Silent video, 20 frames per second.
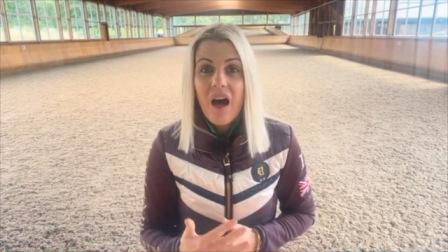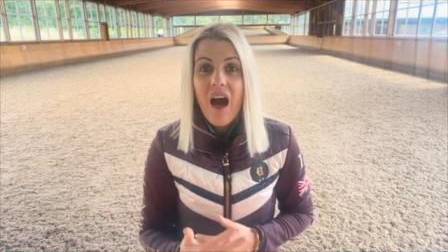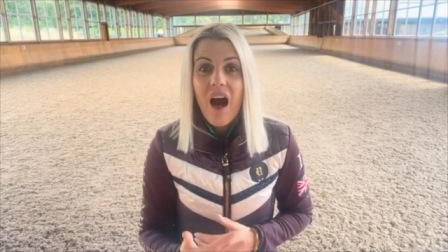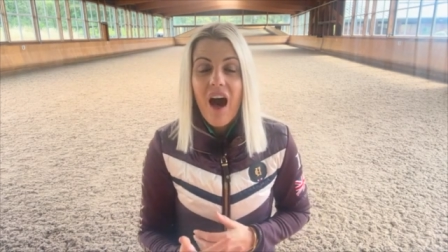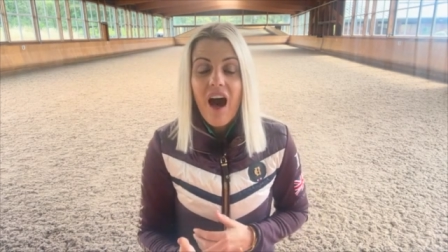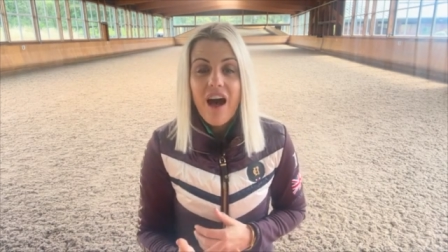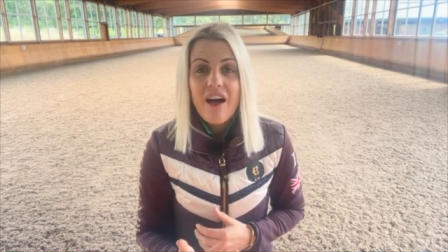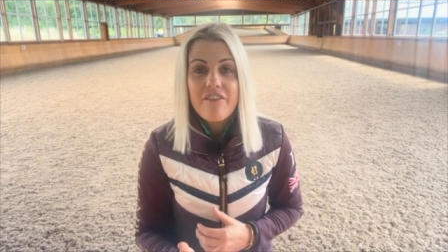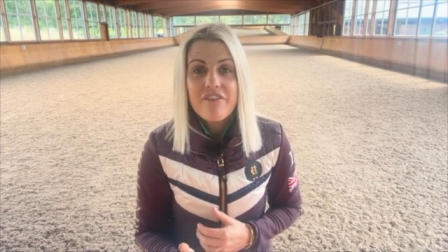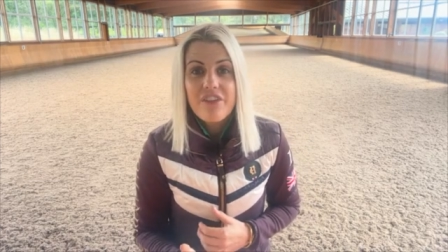
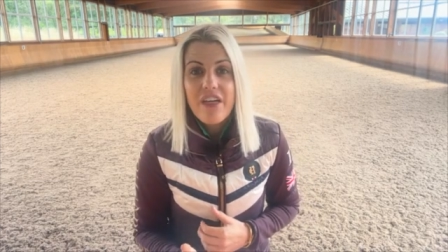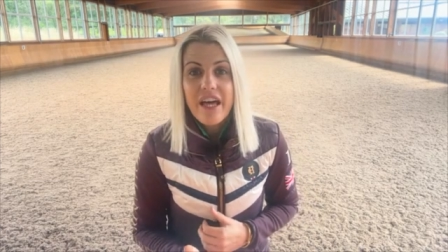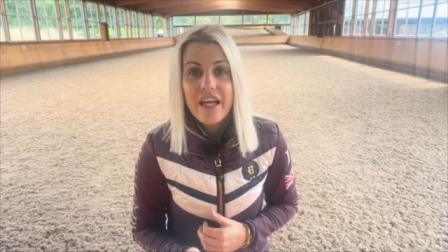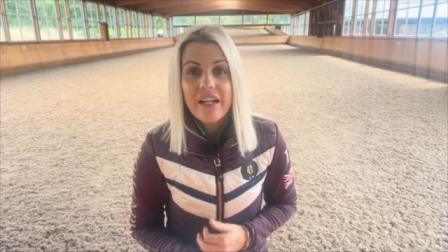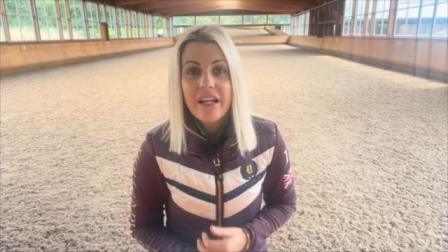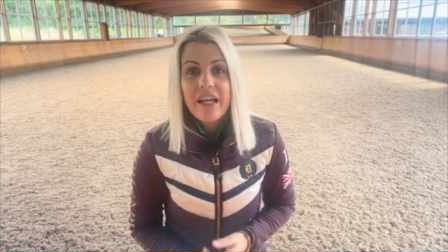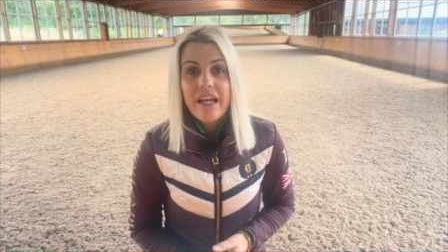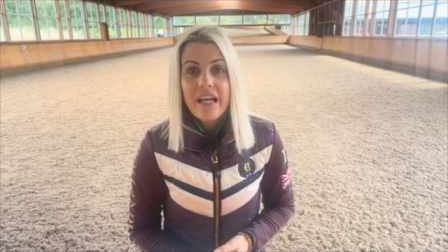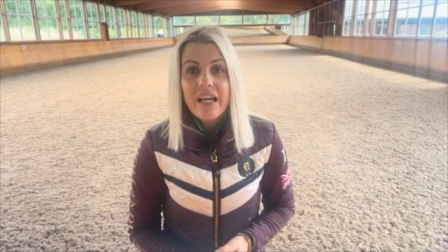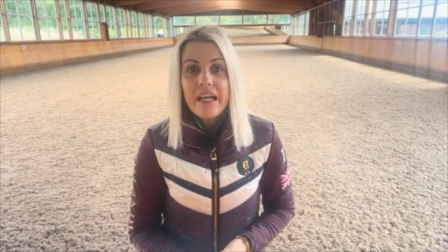I've
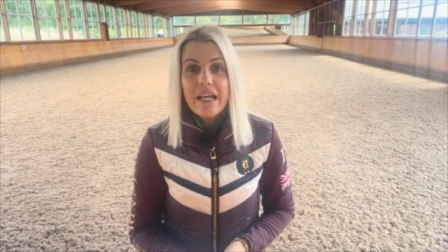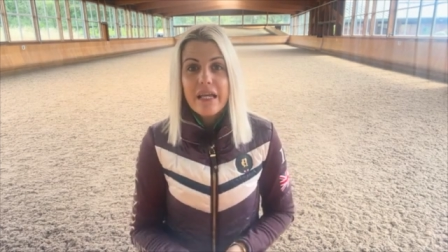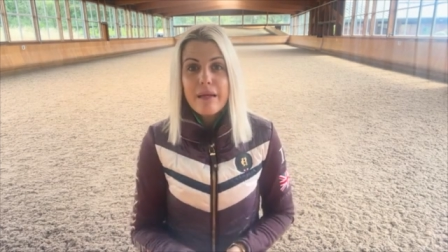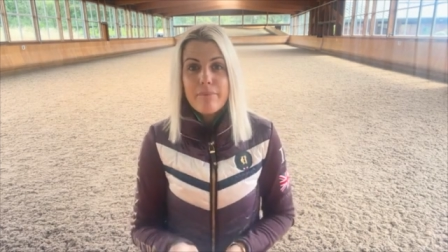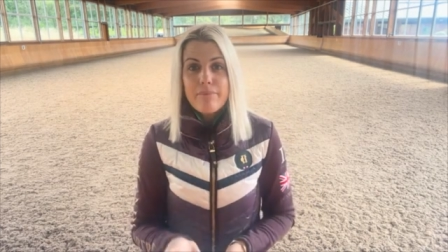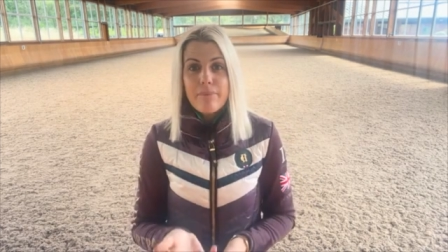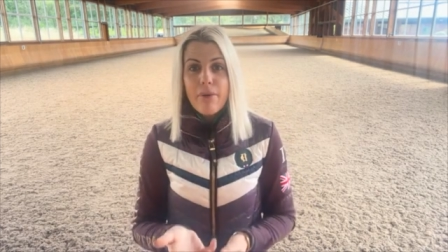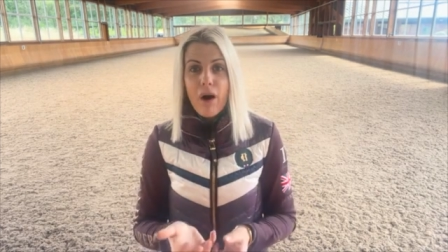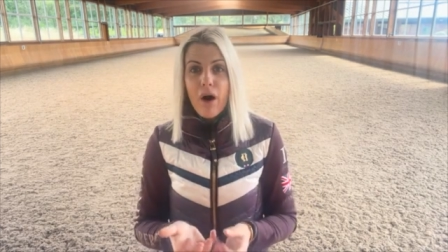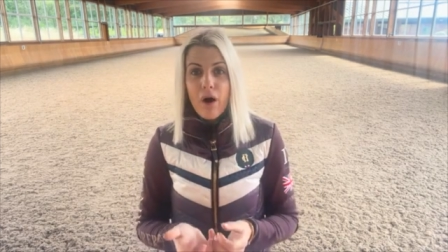then
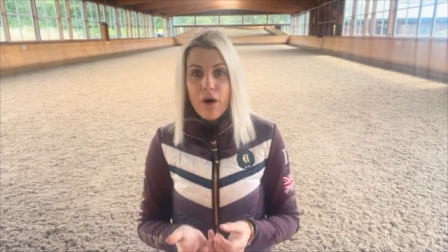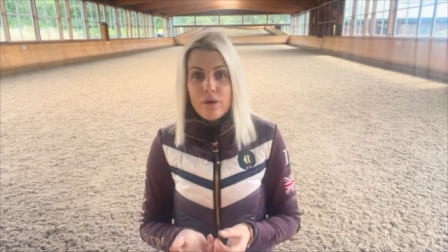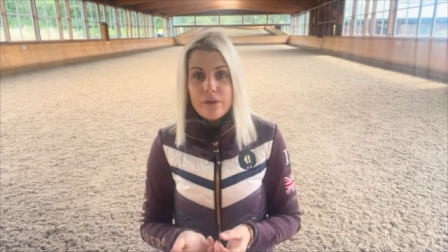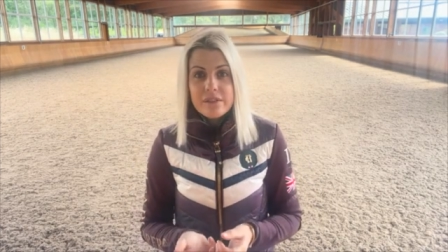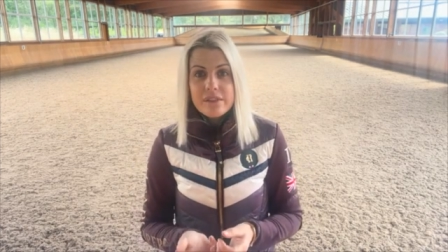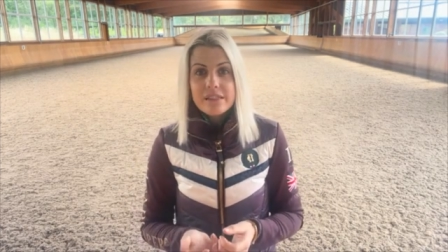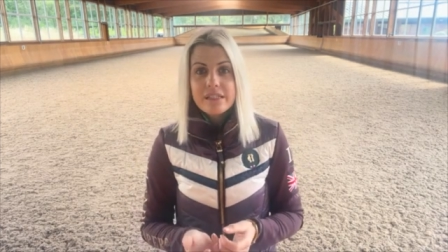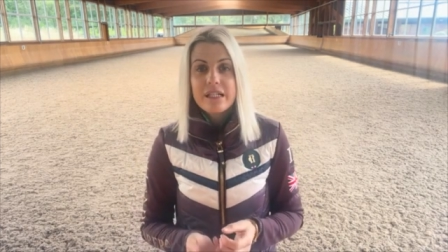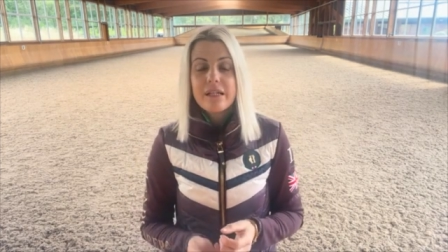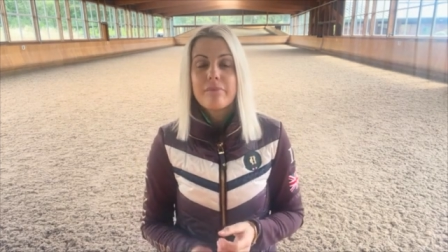
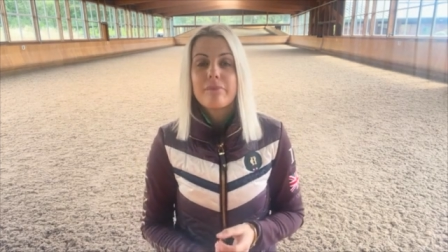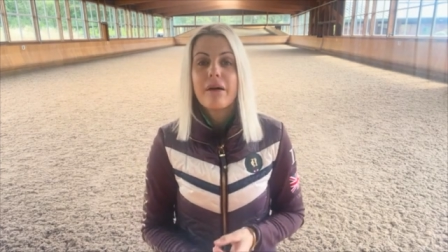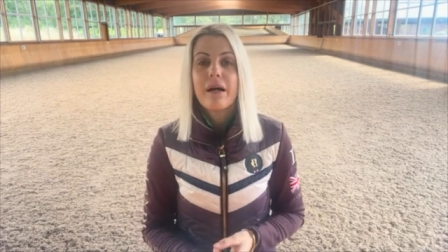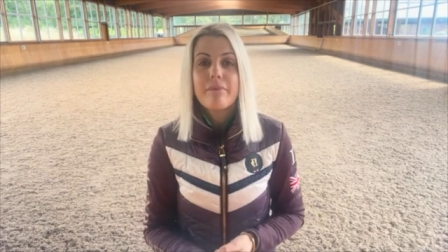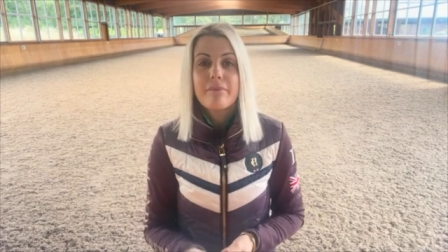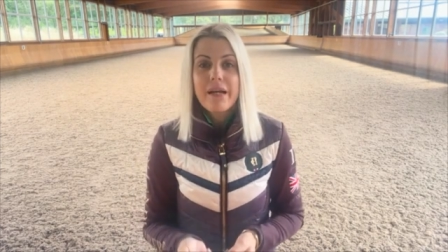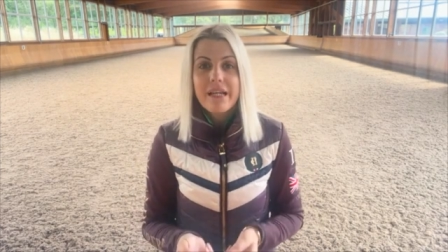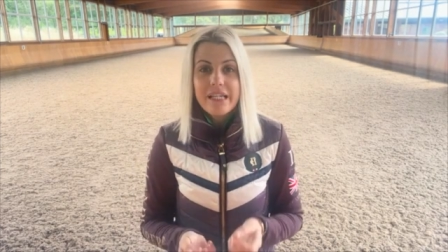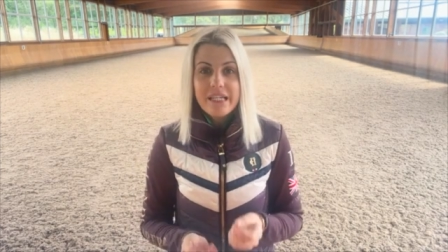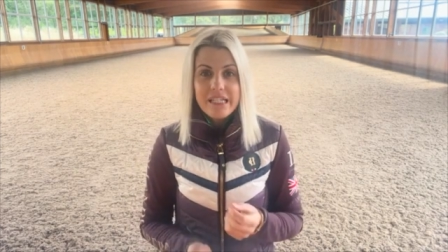impulsed him by
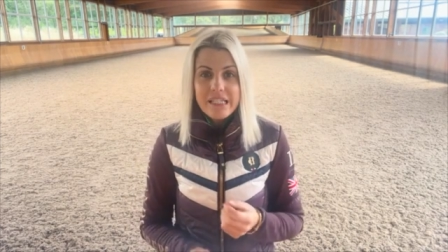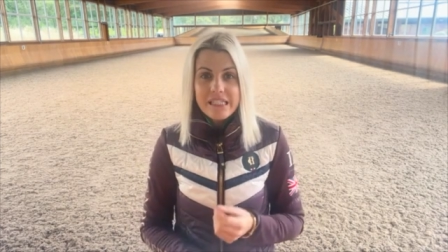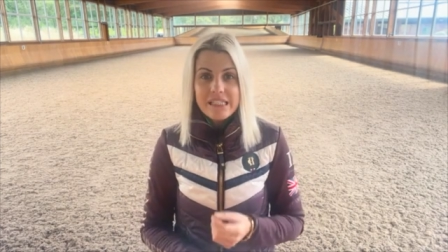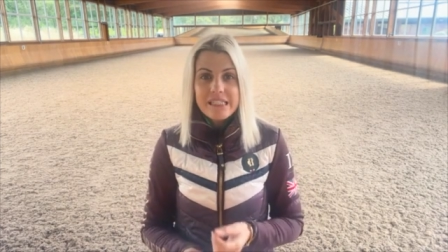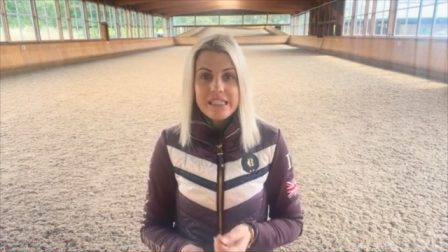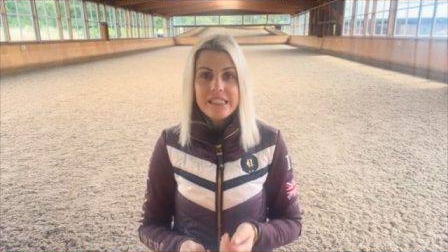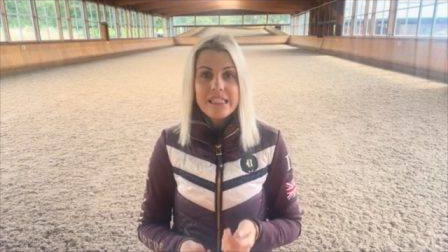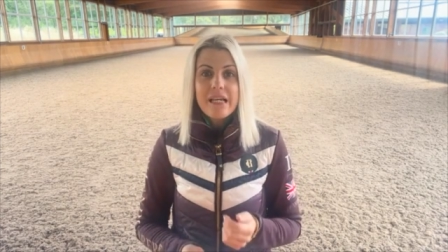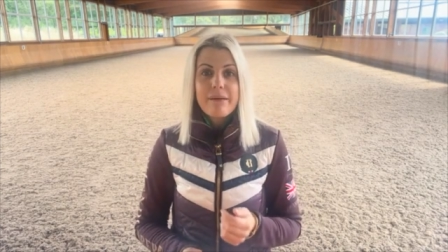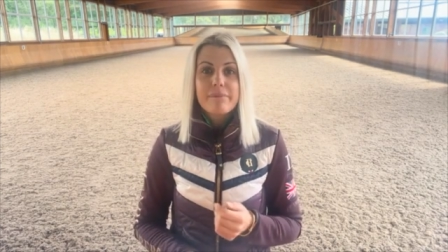making his
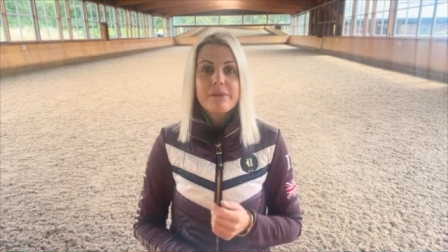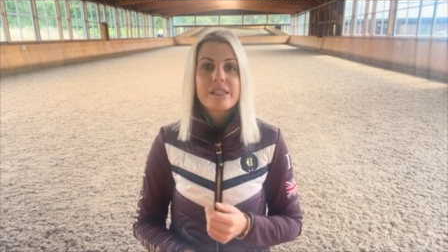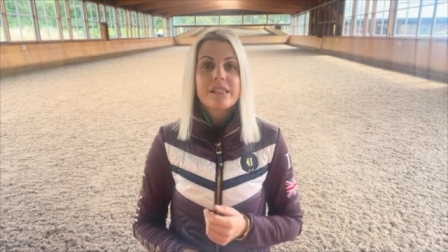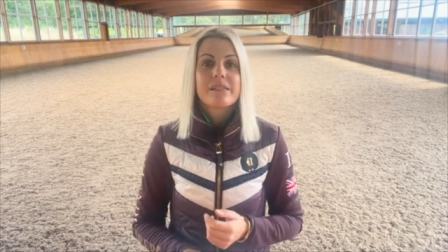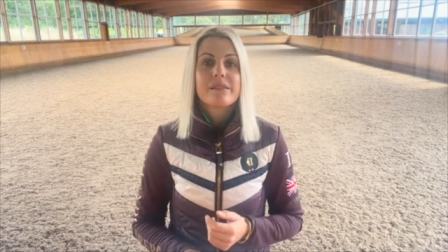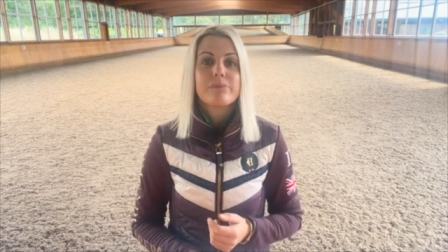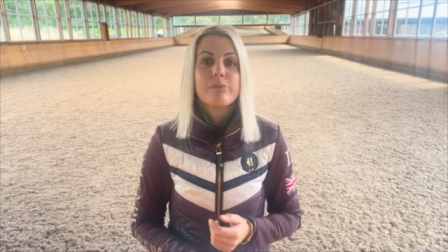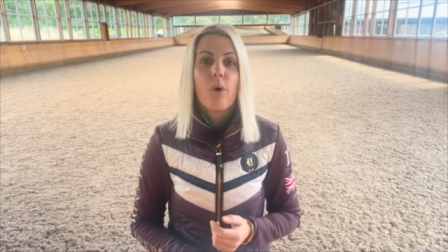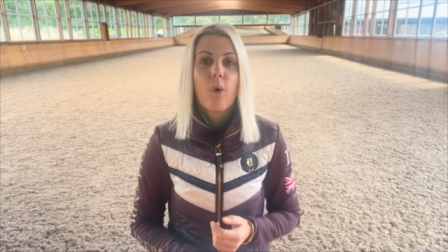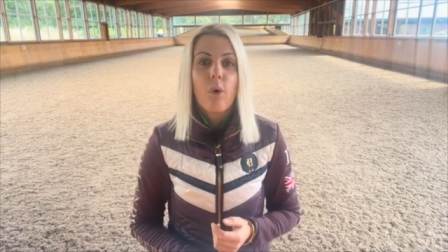steps
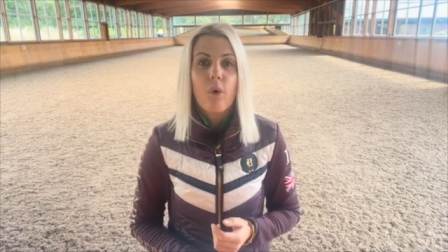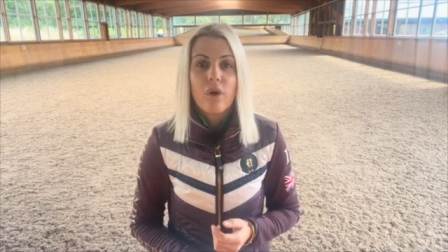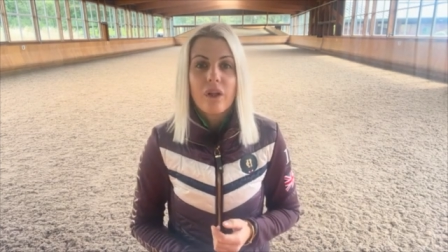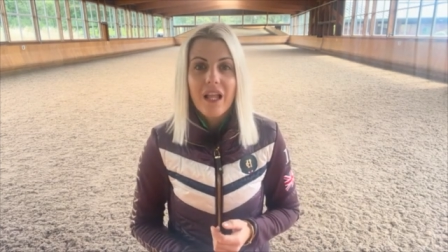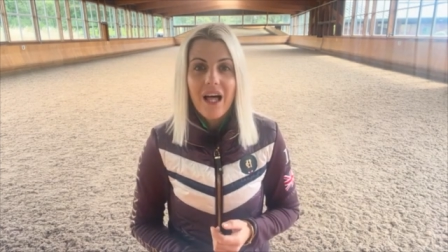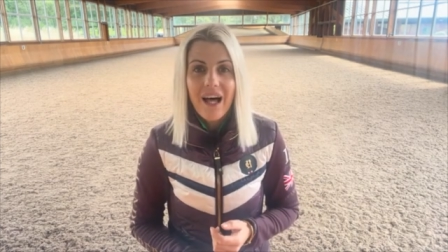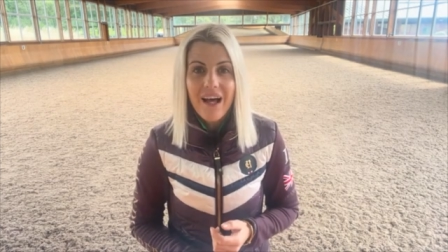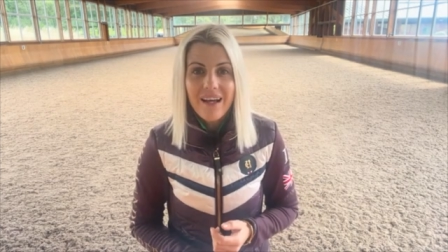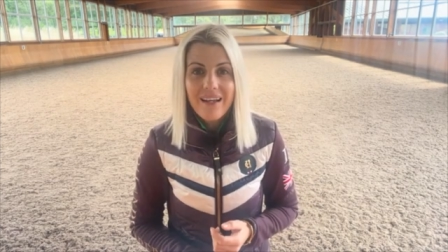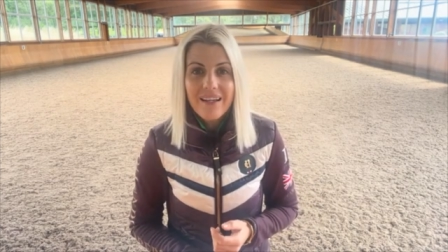smaller,